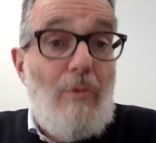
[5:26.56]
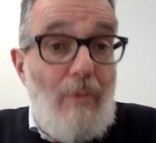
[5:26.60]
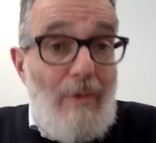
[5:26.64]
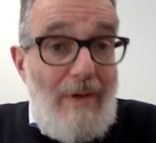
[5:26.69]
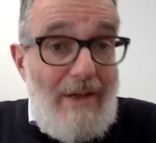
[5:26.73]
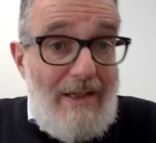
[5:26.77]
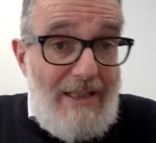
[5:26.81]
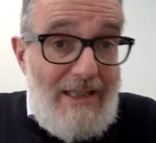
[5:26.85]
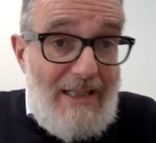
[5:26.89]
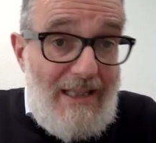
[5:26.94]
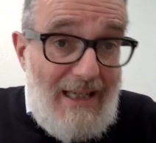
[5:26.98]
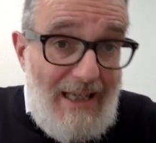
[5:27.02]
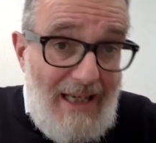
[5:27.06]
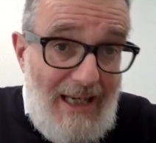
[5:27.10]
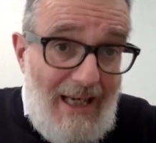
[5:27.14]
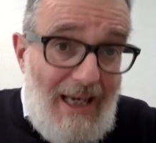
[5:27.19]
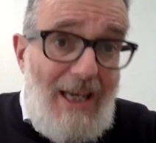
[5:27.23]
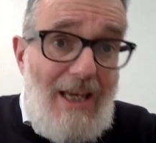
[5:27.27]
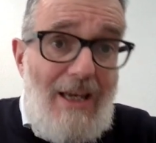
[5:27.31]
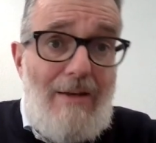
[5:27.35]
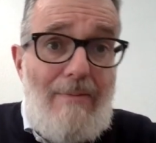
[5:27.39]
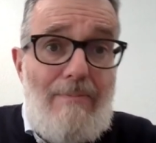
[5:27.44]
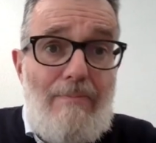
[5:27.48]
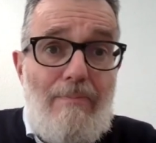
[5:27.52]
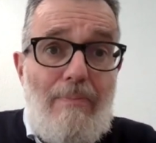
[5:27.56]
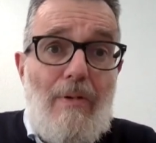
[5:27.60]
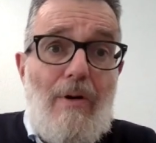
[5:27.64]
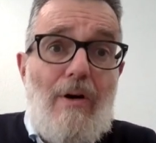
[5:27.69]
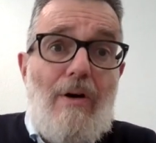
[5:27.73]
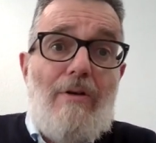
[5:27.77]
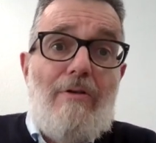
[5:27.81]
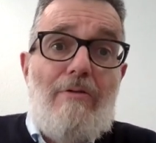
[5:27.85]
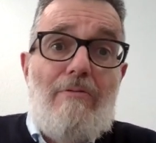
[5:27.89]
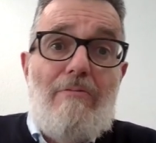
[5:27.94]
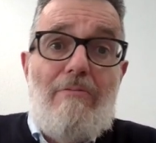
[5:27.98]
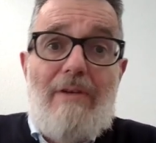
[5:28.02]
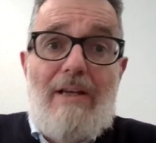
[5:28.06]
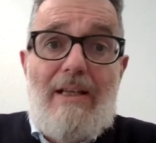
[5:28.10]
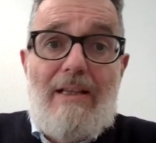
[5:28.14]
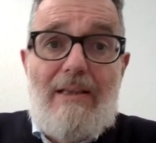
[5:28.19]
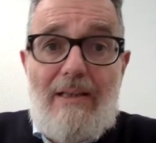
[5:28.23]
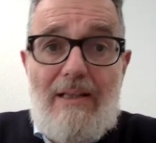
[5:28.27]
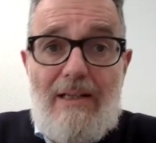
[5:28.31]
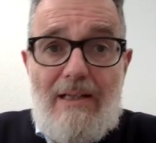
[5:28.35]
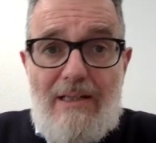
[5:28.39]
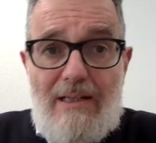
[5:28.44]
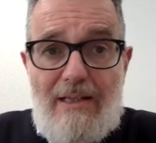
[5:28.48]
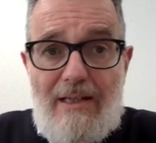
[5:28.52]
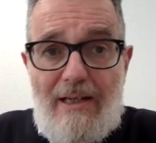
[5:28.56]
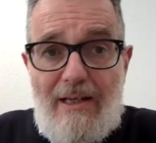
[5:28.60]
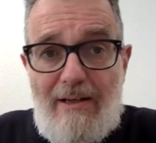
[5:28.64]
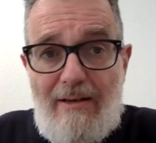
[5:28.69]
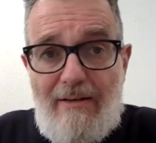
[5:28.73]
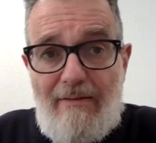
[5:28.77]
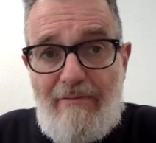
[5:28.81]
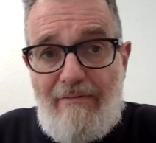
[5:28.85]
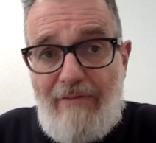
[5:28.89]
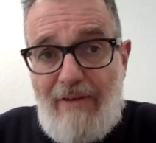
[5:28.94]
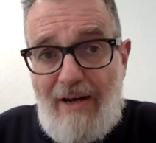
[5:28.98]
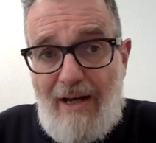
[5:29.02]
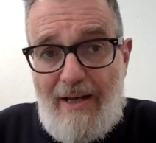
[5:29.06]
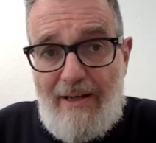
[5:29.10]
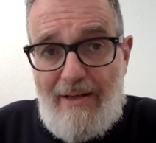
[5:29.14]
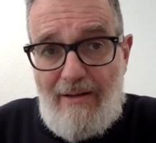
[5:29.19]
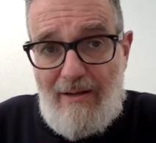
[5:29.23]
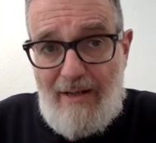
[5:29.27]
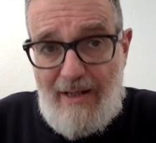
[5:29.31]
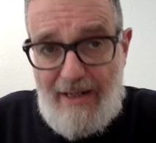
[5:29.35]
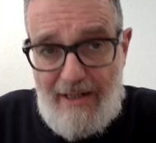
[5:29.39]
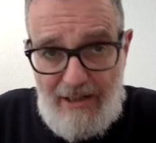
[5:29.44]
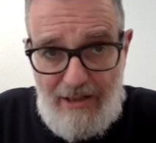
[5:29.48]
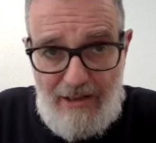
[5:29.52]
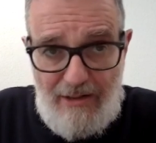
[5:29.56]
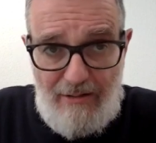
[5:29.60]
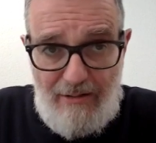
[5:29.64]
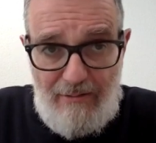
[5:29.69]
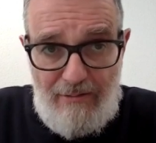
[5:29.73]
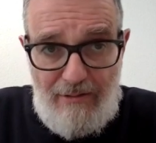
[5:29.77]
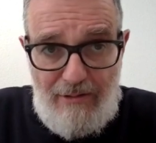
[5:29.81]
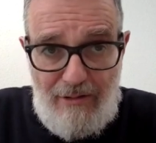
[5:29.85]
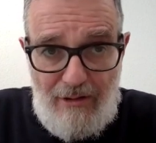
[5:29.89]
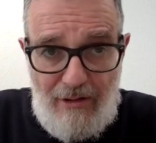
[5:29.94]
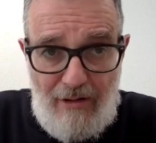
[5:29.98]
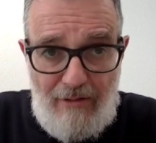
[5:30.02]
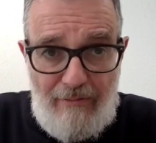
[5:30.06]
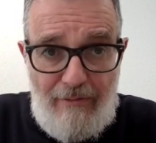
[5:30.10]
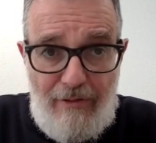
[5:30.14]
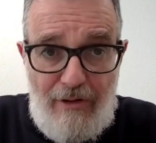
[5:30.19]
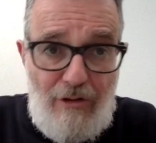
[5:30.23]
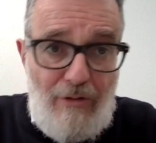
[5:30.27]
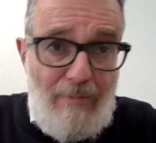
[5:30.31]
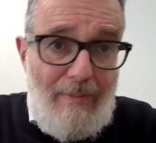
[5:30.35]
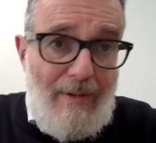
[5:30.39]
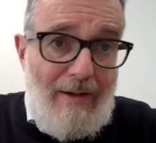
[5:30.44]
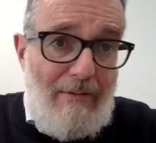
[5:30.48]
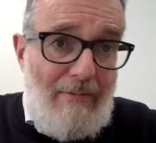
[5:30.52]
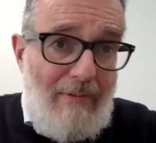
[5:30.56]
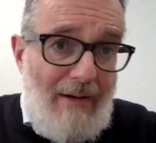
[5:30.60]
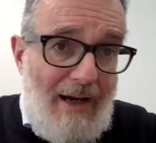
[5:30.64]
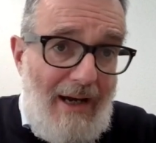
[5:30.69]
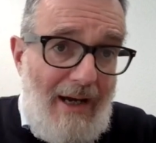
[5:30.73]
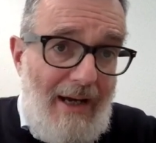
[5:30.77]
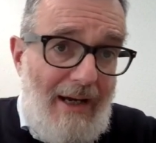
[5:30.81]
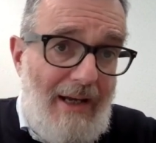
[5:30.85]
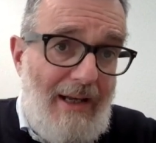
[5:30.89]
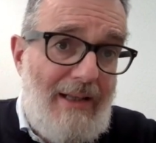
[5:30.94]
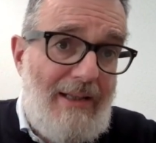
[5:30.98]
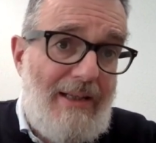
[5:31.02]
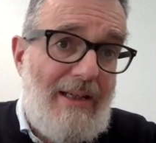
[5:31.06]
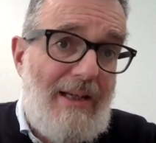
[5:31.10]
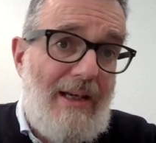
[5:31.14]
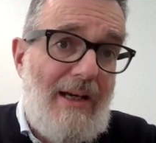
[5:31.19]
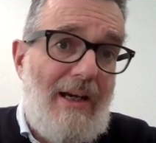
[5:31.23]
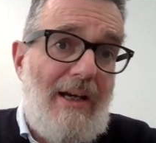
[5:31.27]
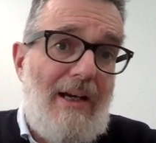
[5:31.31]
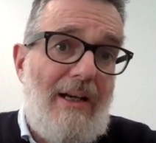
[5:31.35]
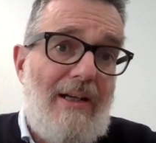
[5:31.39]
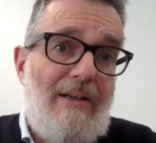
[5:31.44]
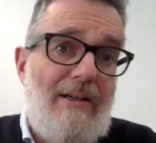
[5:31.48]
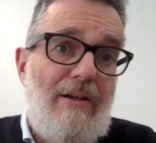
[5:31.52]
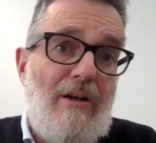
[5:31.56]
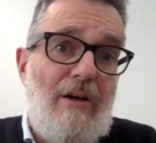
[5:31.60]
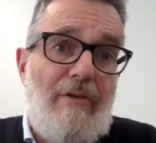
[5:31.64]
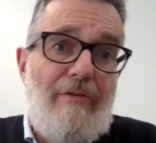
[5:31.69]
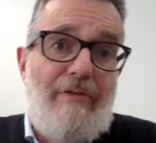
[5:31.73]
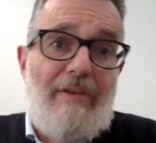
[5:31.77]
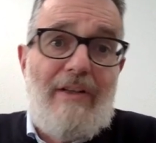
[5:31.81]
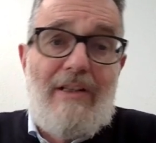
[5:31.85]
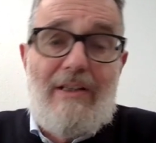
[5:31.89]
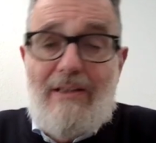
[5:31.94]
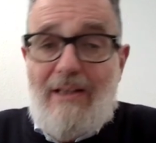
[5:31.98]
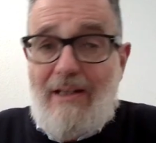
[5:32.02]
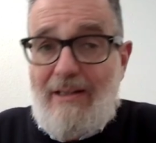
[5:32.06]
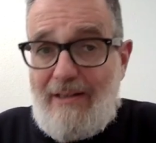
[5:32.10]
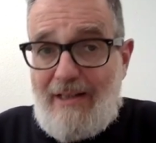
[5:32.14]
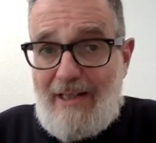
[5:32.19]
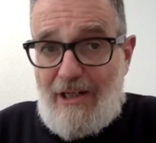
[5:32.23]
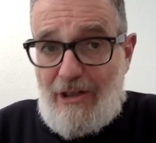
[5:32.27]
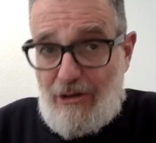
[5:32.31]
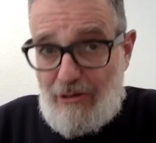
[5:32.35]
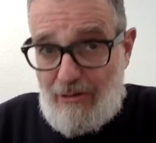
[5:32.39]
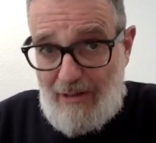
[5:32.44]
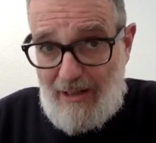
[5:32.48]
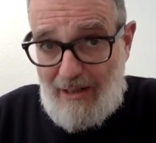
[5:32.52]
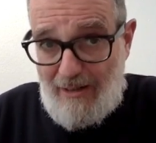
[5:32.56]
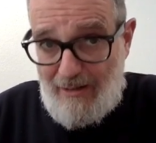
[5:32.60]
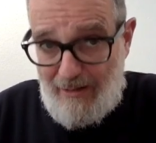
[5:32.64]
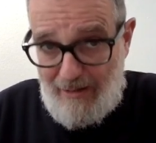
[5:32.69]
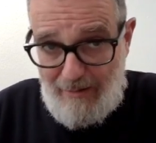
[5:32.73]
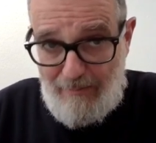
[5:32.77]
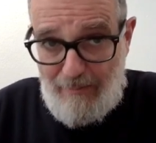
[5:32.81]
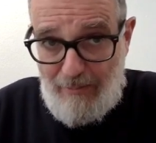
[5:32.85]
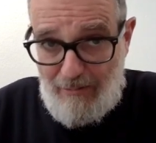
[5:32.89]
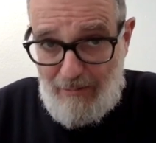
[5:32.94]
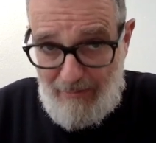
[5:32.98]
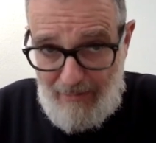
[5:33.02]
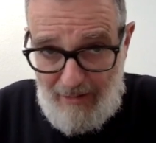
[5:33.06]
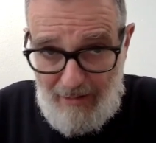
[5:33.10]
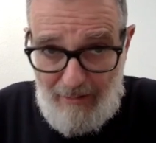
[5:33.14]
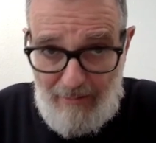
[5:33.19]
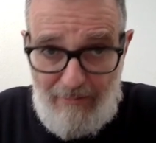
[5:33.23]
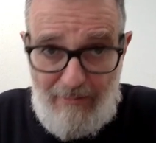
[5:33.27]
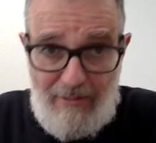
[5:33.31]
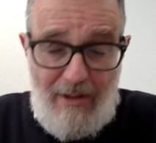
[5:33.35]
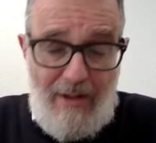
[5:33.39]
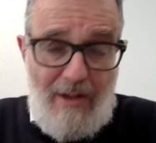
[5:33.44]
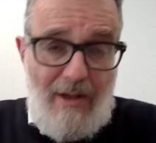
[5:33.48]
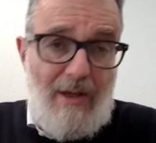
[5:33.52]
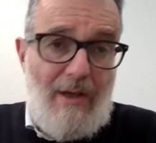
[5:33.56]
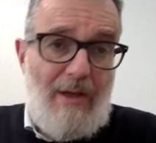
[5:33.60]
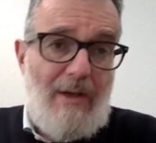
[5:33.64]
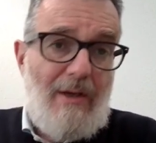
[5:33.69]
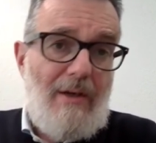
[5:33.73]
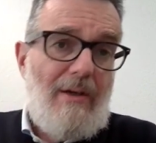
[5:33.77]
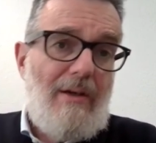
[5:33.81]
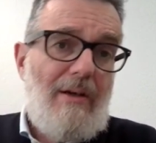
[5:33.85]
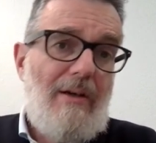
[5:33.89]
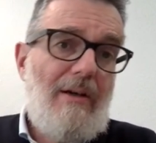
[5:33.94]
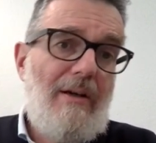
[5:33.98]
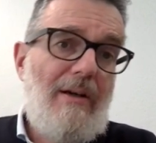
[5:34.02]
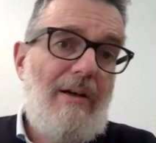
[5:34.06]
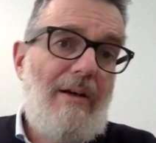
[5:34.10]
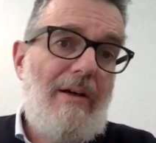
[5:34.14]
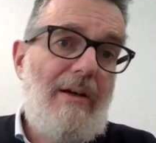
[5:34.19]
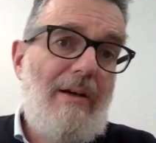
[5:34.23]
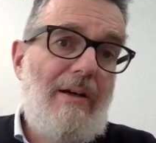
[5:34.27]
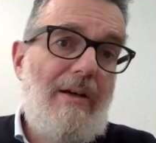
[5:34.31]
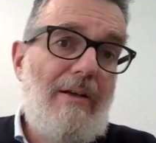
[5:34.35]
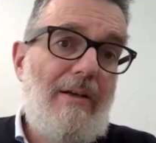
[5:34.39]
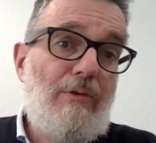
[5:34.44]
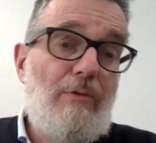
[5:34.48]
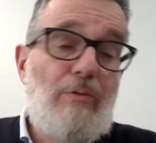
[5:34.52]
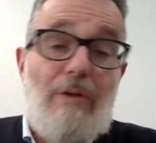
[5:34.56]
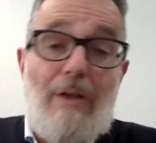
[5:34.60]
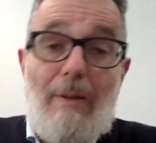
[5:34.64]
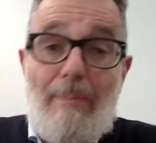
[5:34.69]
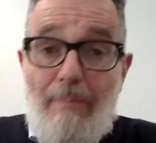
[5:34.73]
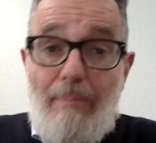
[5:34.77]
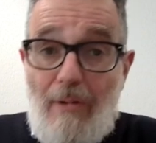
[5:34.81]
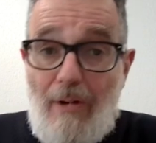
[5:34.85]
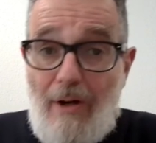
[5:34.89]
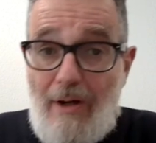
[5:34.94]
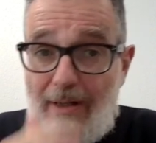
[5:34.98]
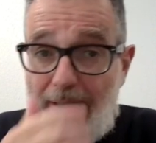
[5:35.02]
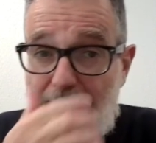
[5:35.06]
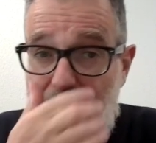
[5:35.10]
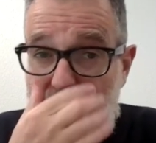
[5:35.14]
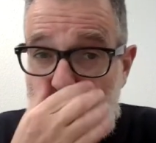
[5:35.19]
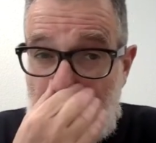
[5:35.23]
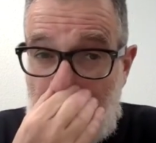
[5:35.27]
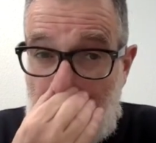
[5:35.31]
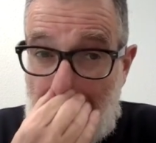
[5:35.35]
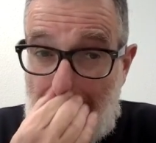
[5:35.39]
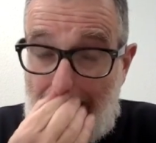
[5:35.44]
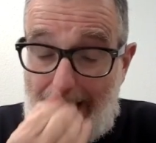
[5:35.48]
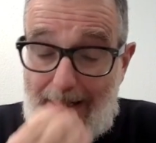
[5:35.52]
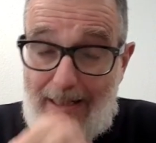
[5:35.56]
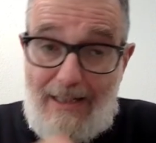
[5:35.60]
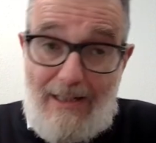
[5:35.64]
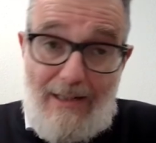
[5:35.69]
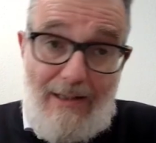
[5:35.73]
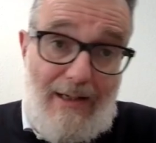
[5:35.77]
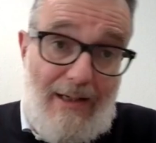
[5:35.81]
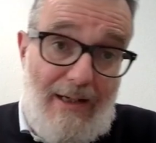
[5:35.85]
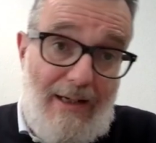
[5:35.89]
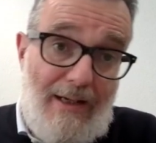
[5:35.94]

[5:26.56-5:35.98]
We keep on witnessing violations of human rights and of international labor law, to the point that